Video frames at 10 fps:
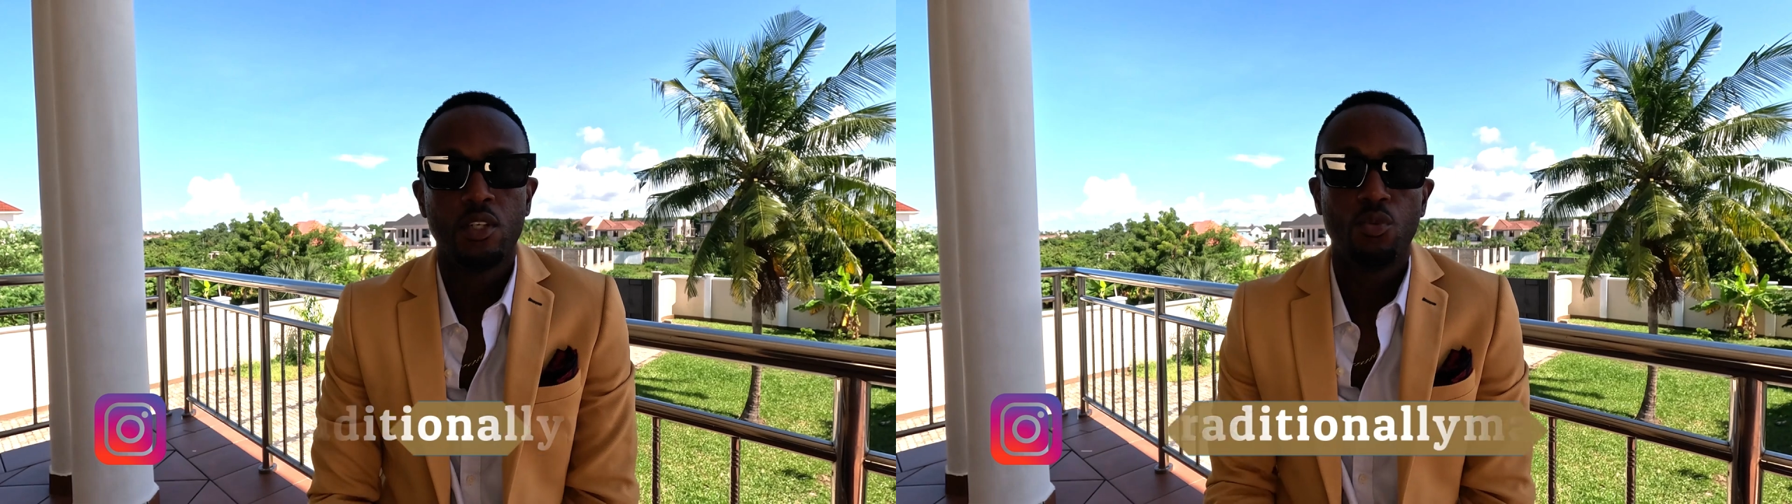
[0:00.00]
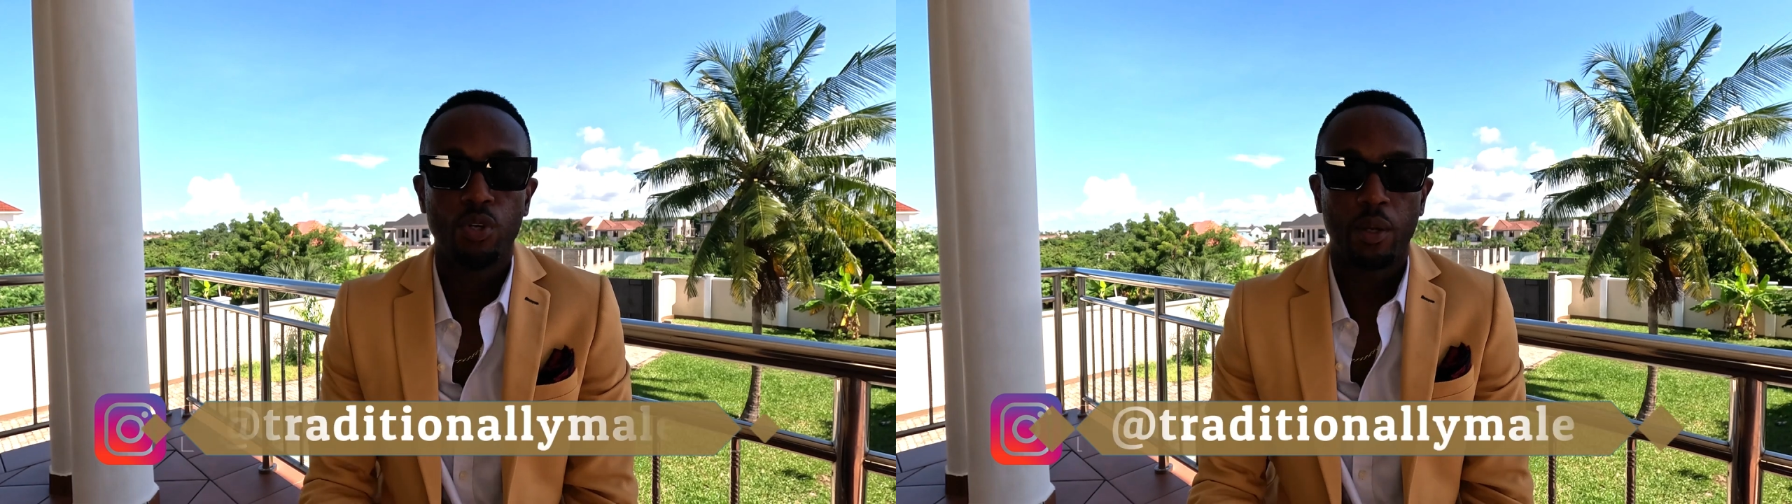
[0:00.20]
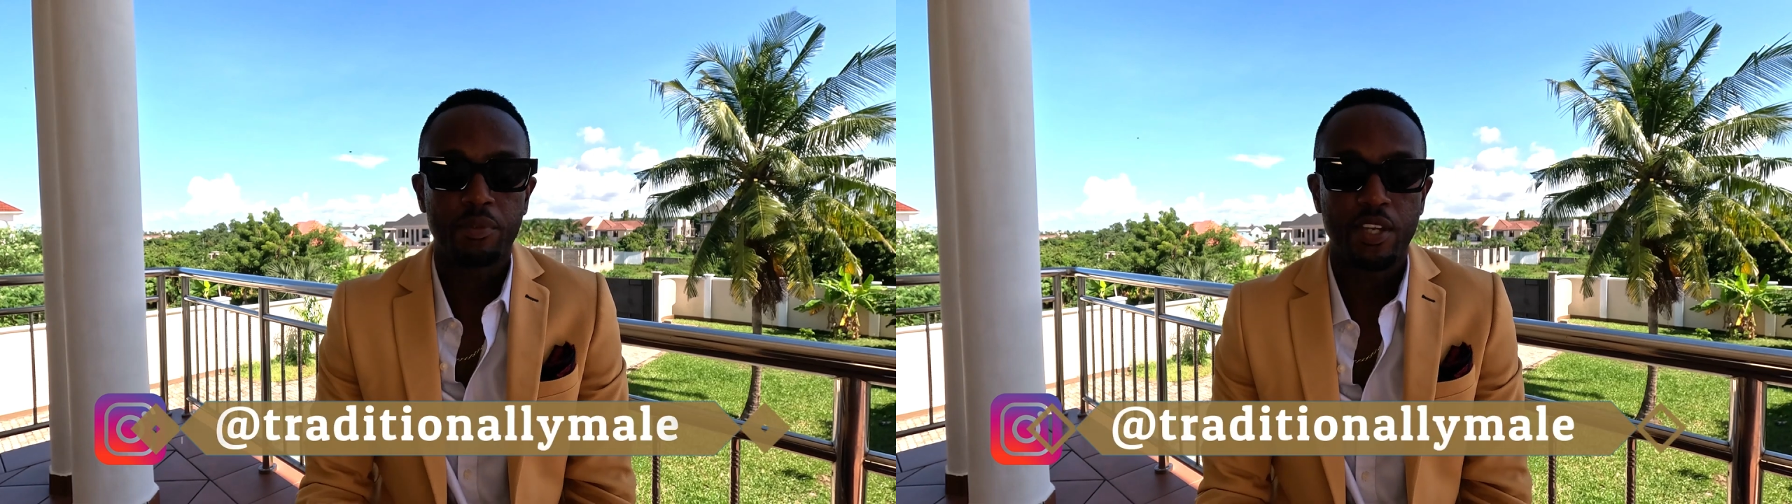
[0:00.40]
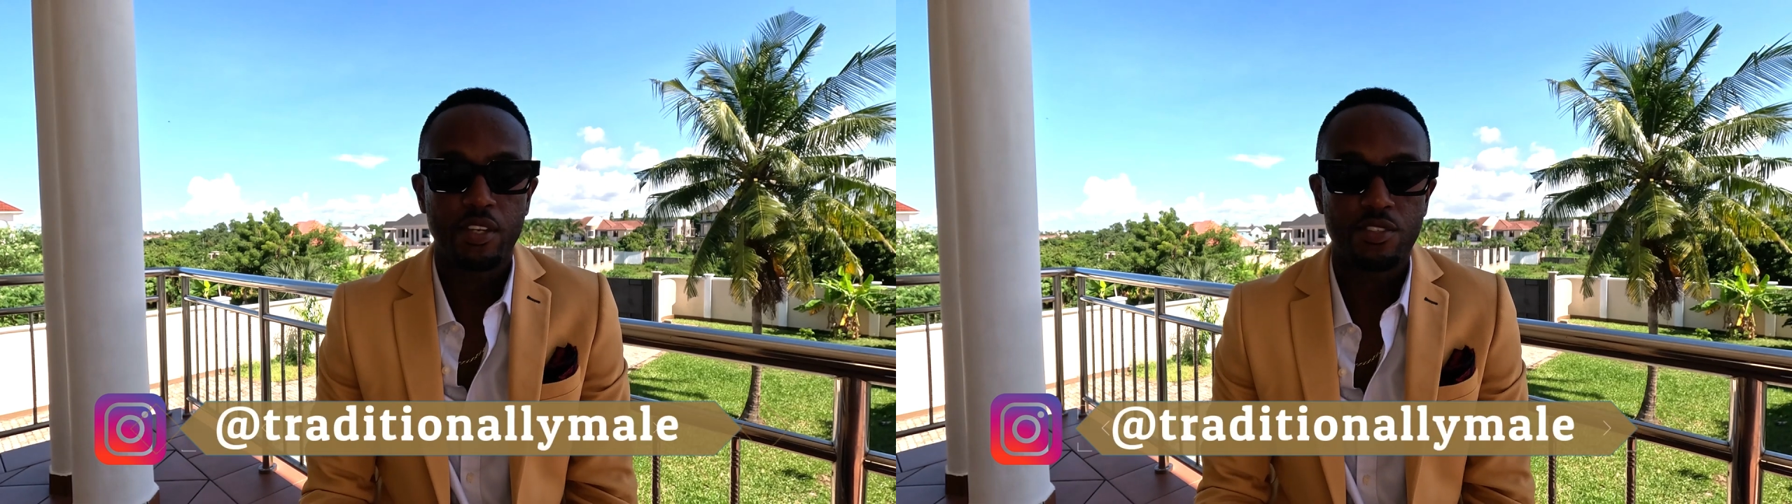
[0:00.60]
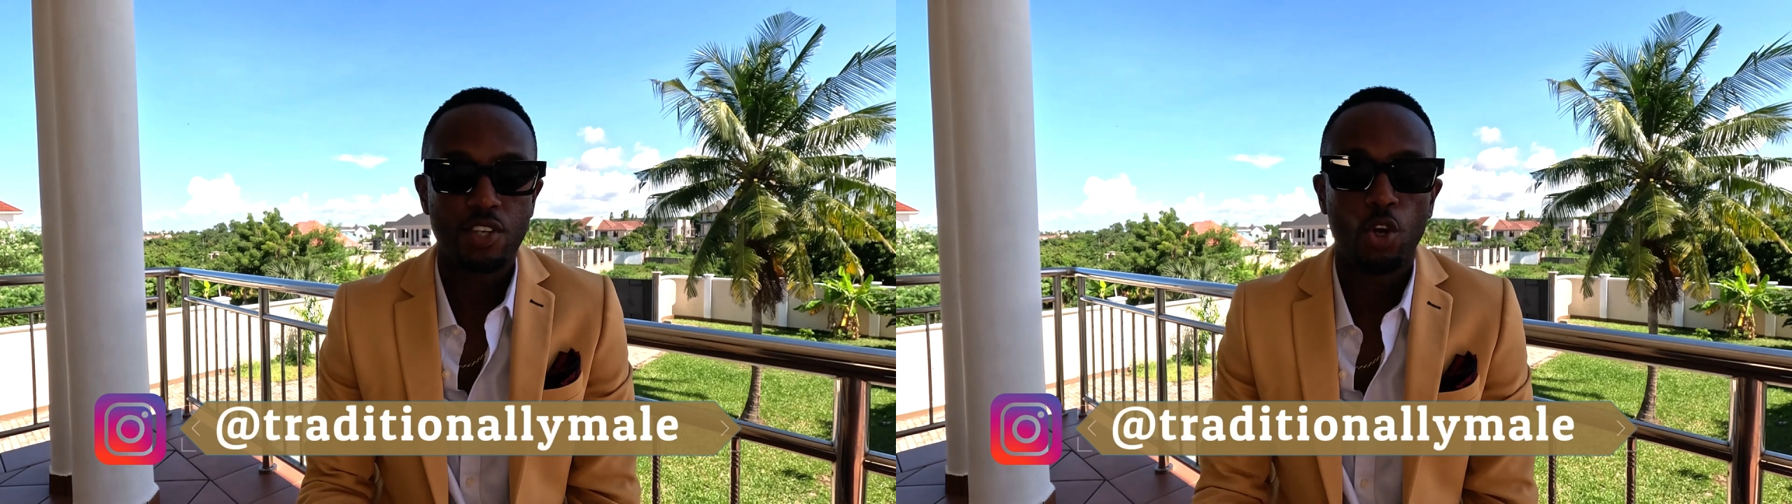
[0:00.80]
What up,
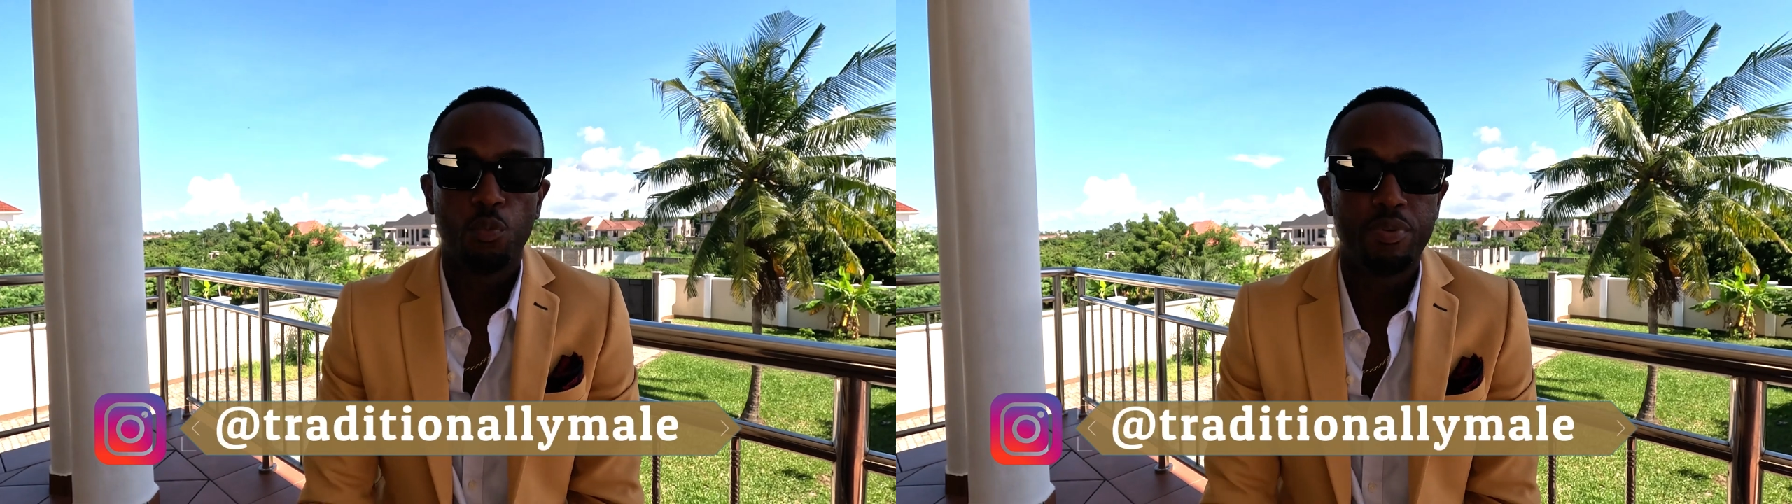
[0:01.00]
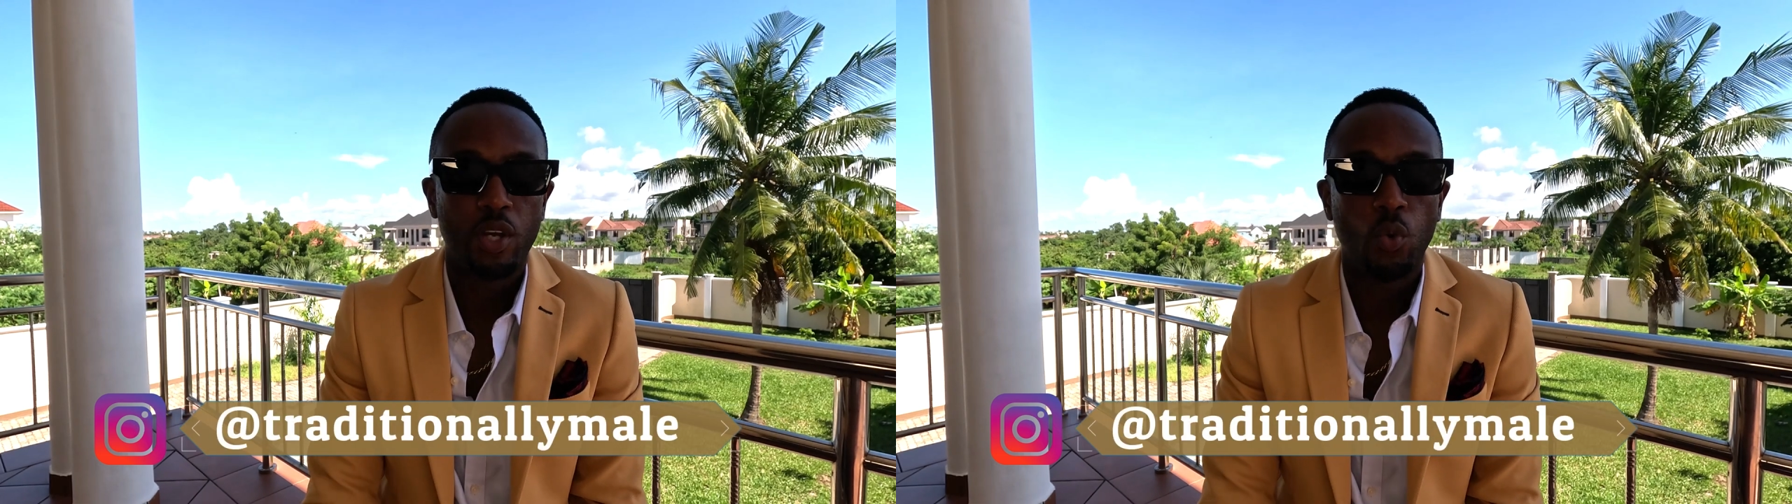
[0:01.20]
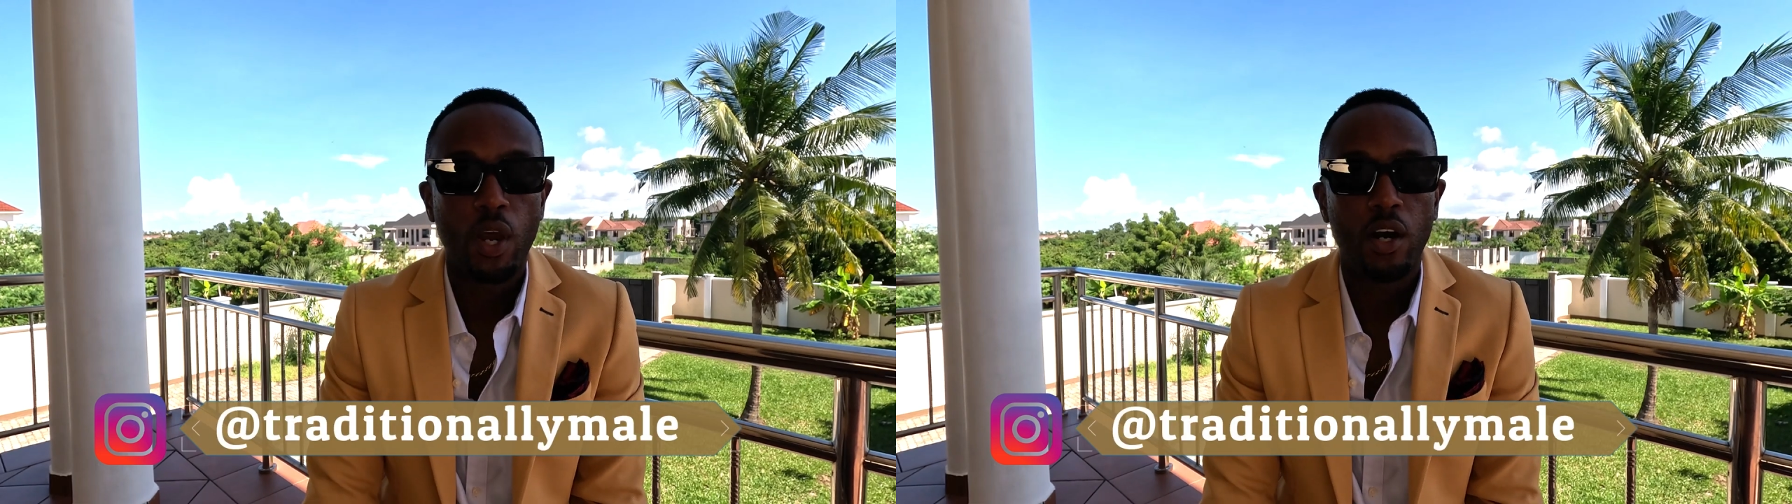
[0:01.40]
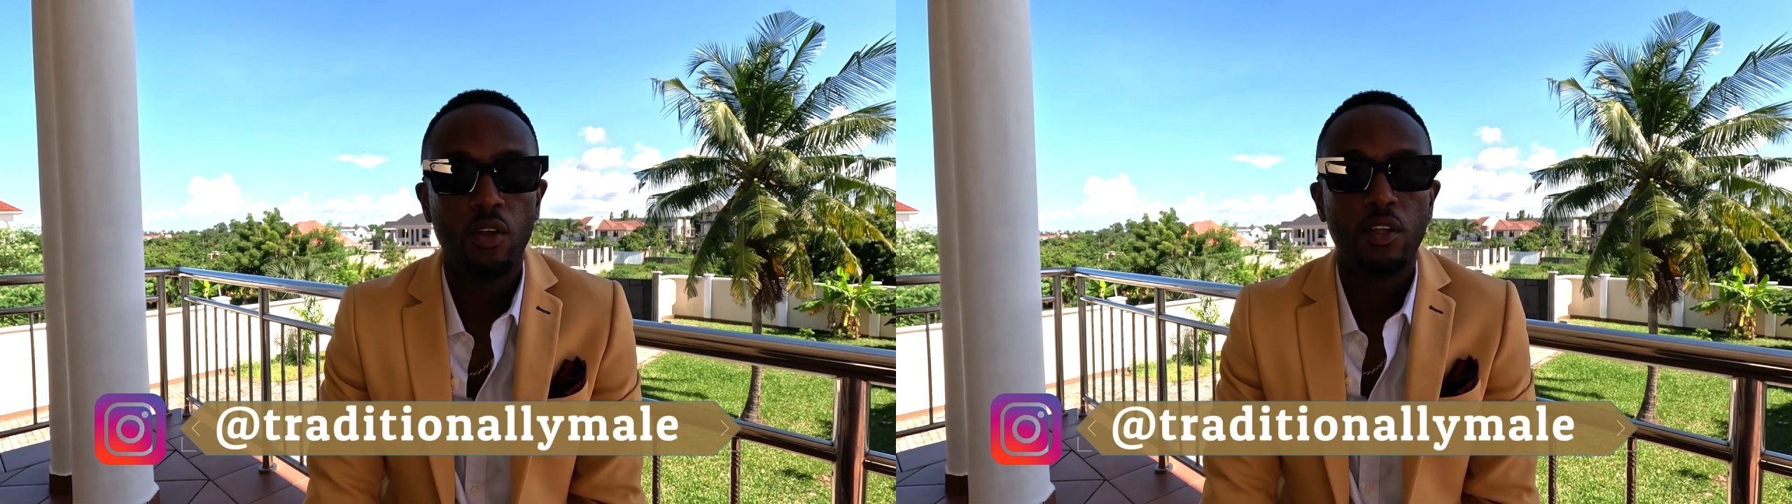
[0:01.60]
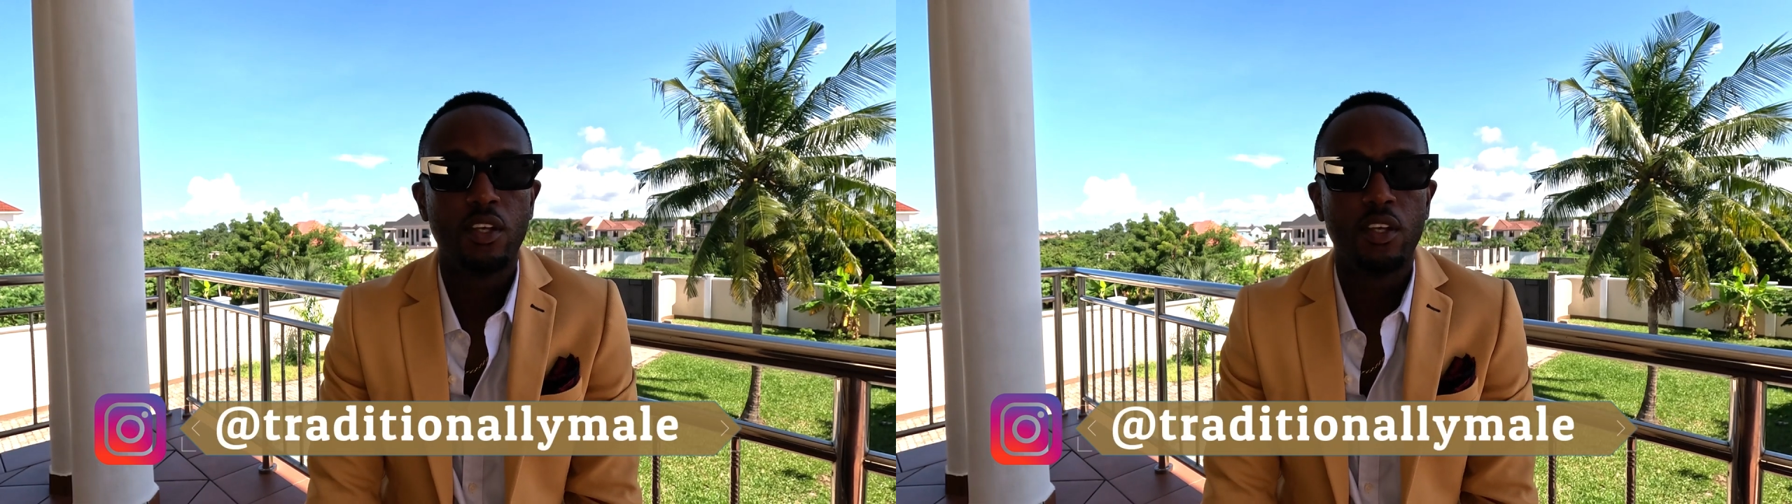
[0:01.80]
Kings? Hope you're well.